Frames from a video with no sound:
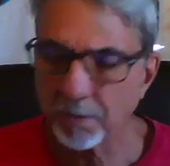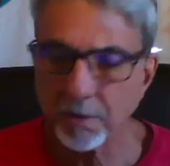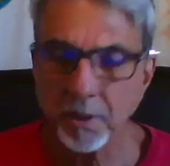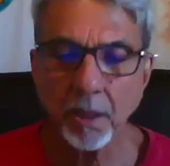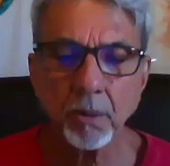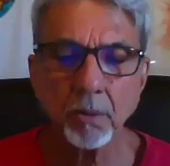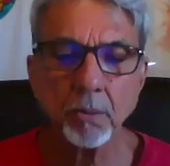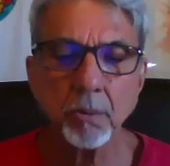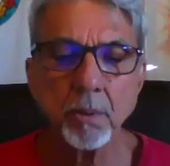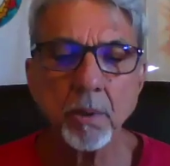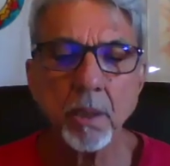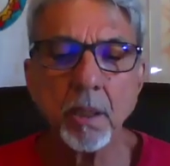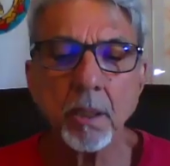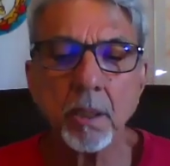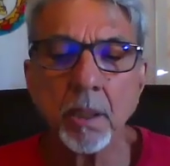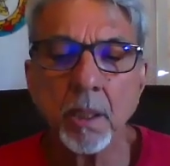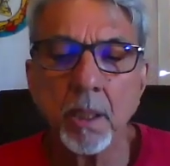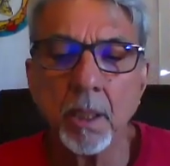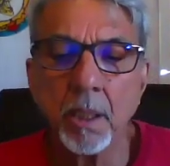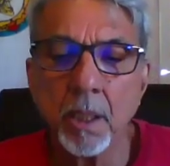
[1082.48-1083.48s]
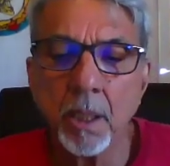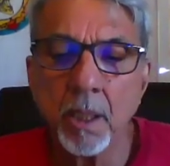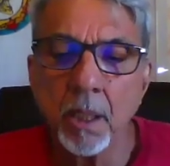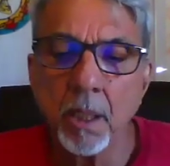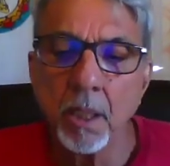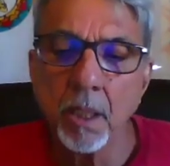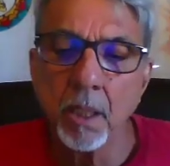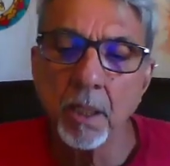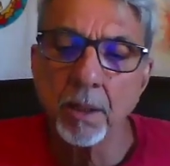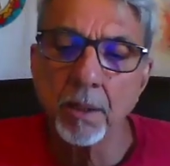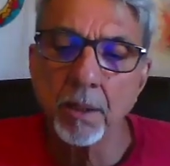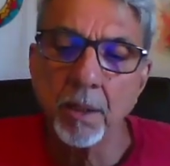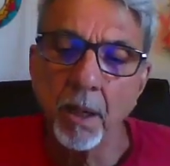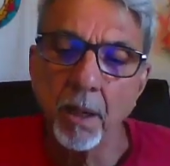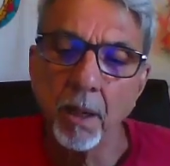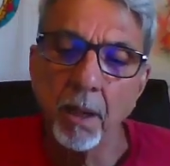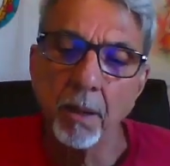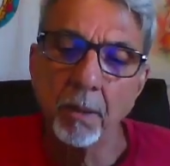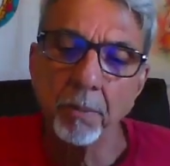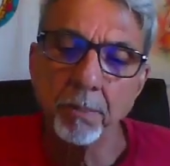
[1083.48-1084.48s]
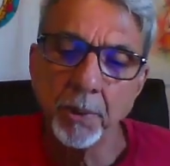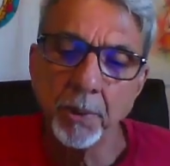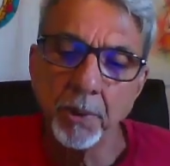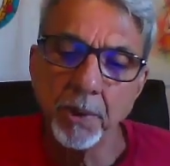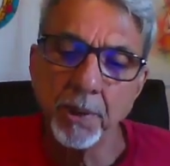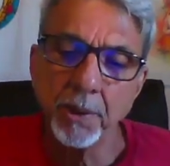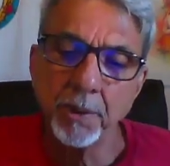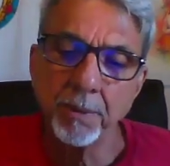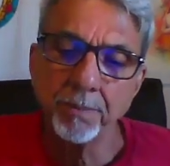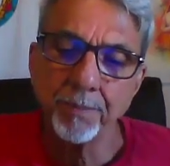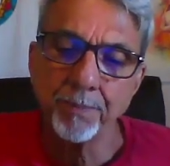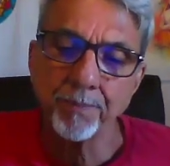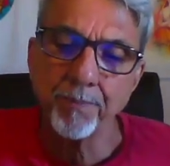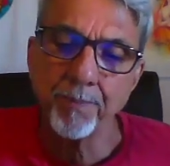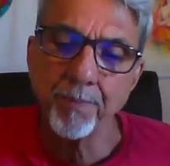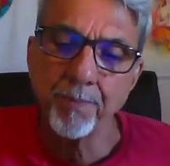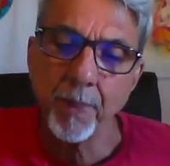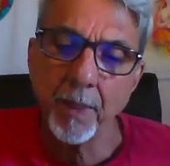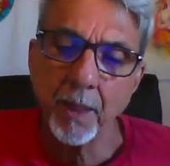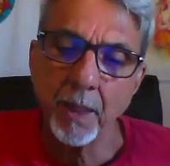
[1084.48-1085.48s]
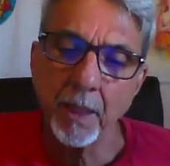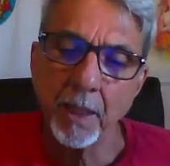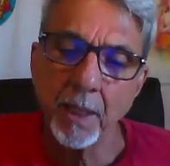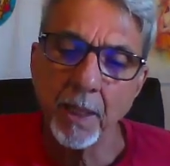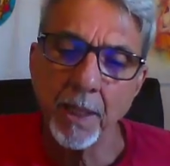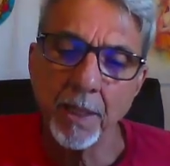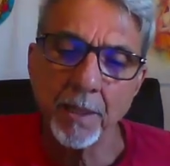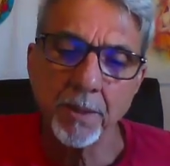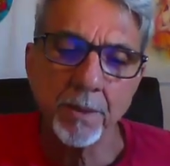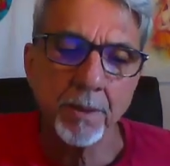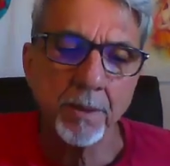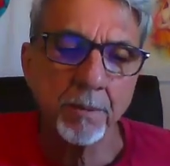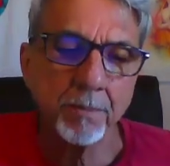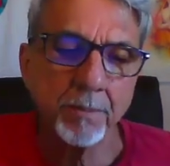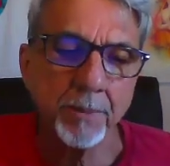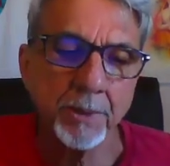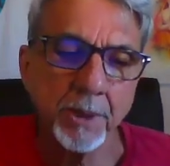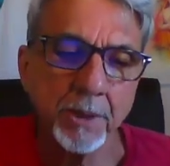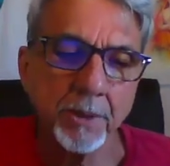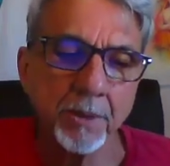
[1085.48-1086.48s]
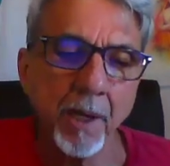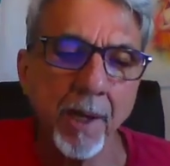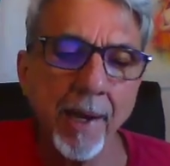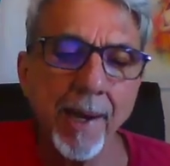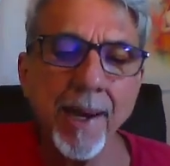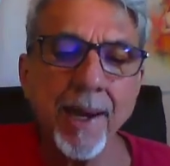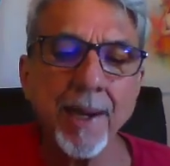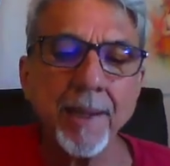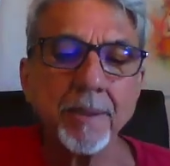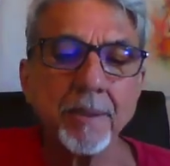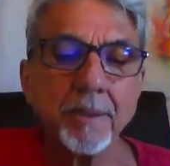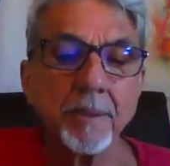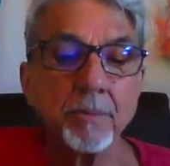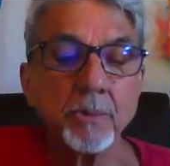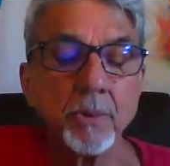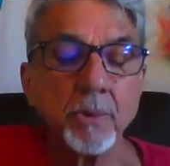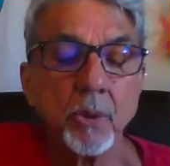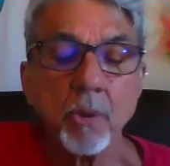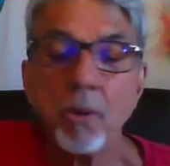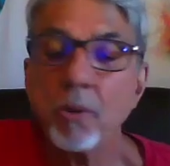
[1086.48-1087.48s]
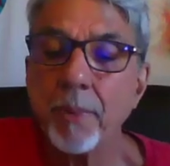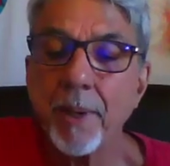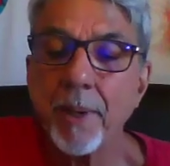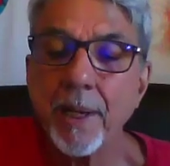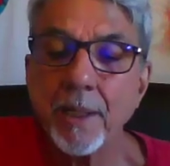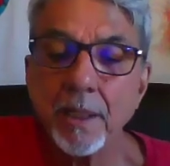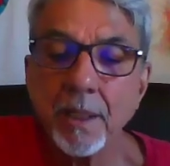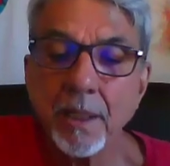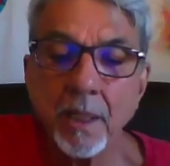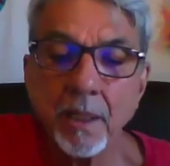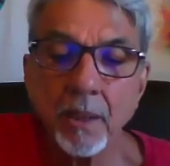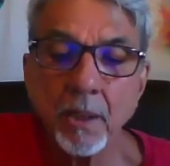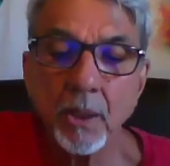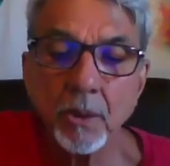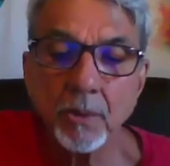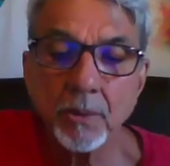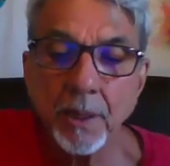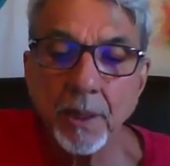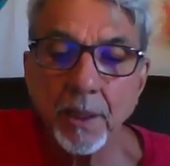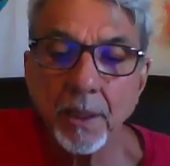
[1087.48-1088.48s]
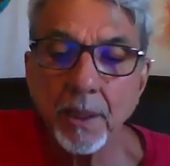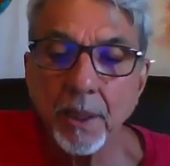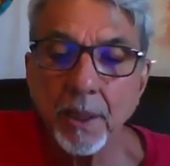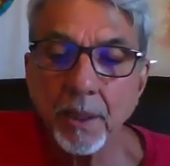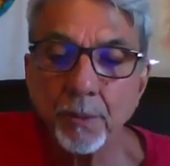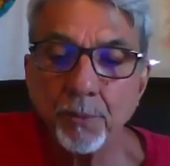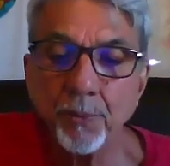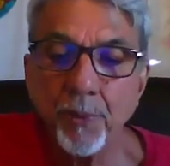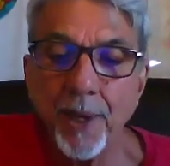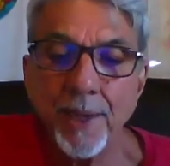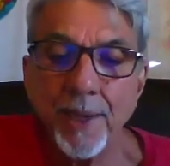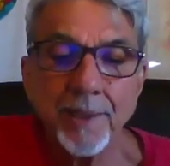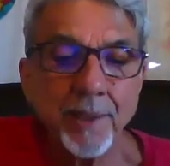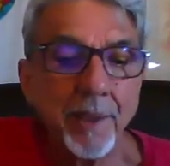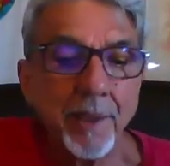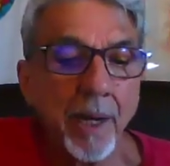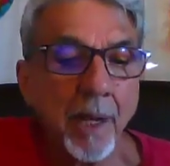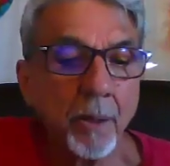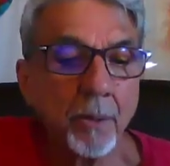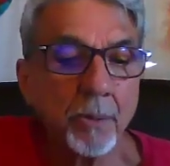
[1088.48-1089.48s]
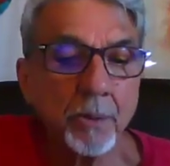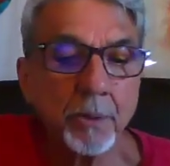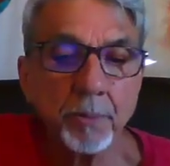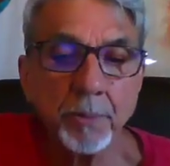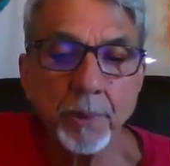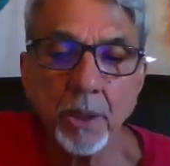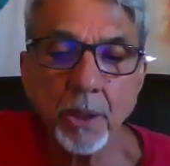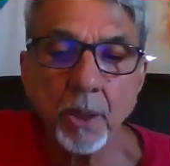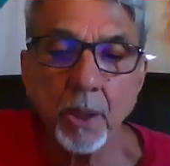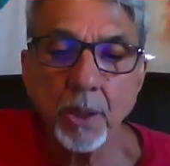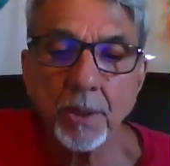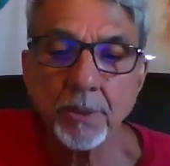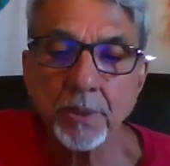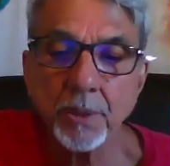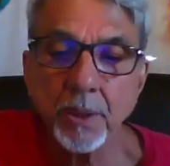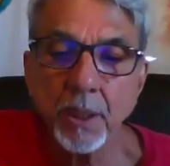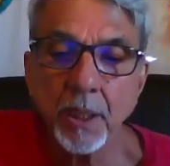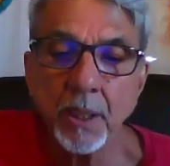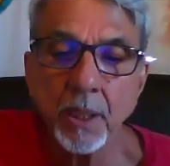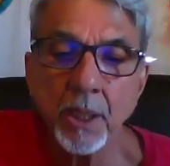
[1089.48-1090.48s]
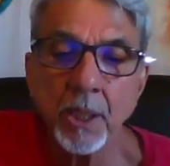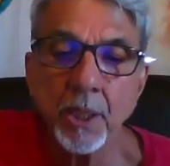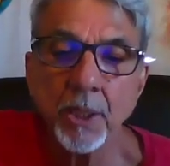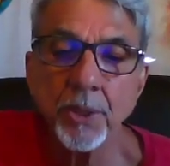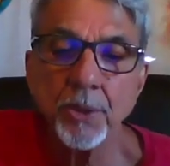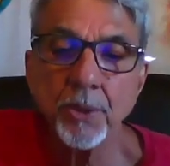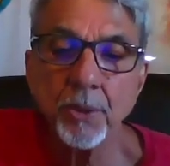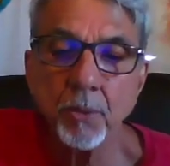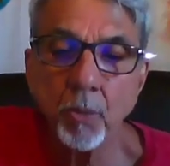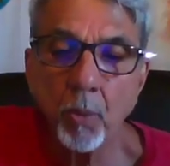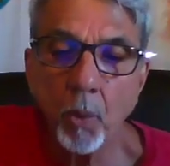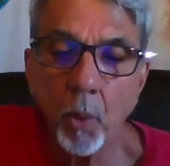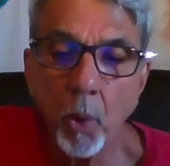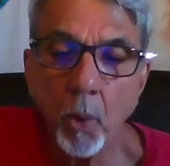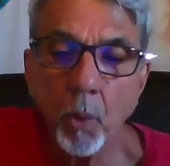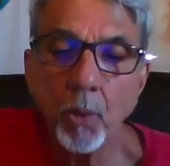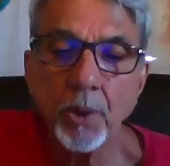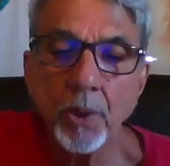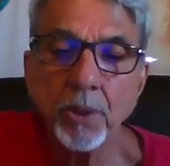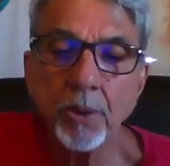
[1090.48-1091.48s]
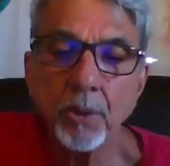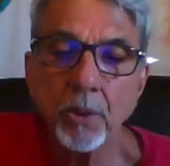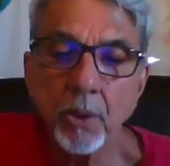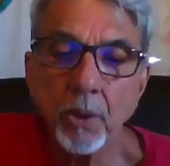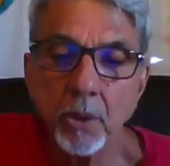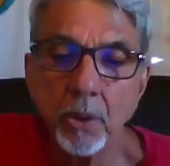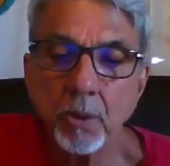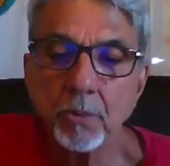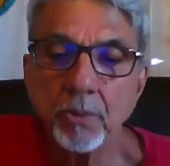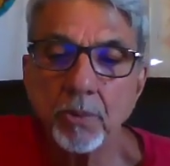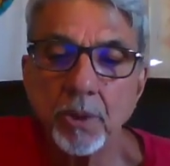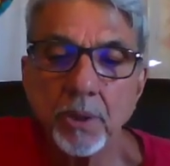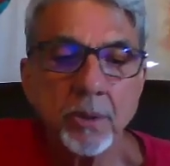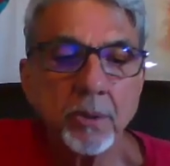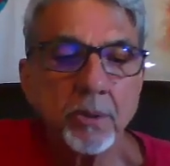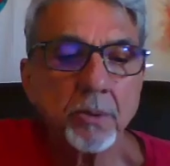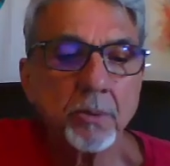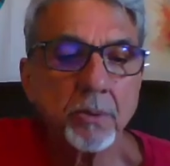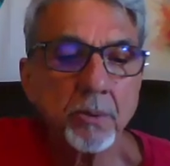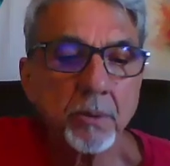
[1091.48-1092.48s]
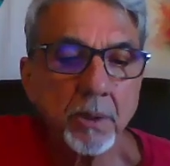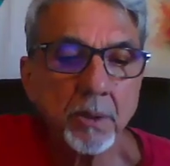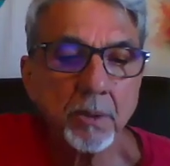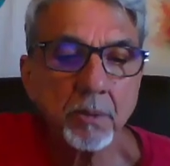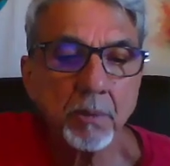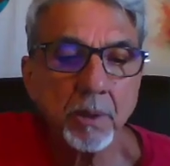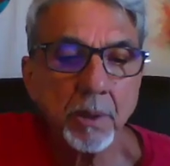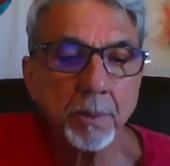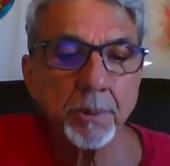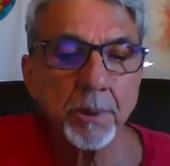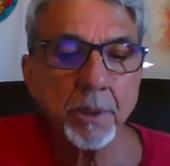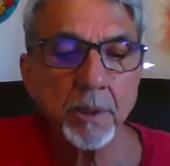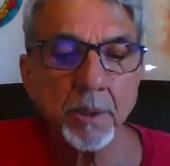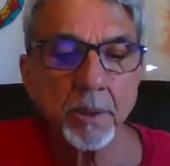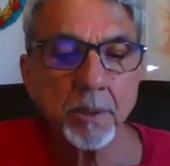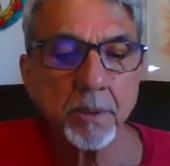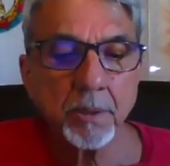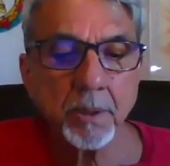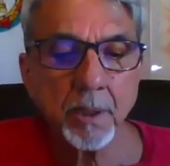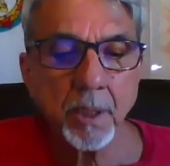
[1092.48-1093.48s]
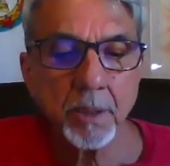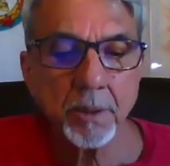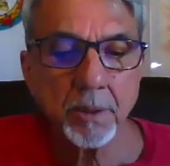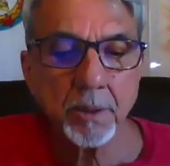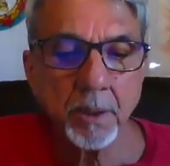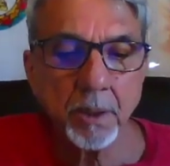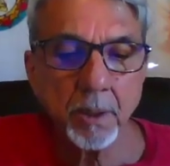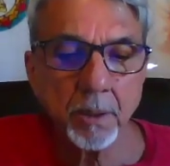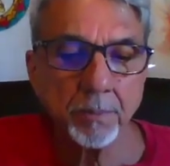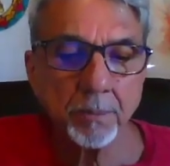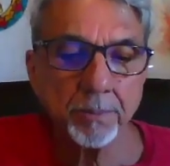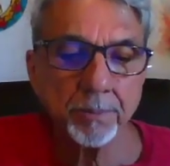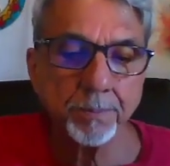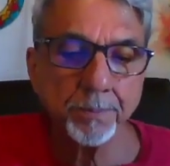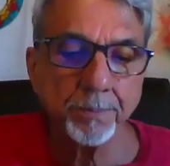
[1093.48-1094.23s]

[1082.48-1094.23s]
Saguna, now appearing as this light. So nobody can go there and find it out because you only know this through the scriptures, it says here.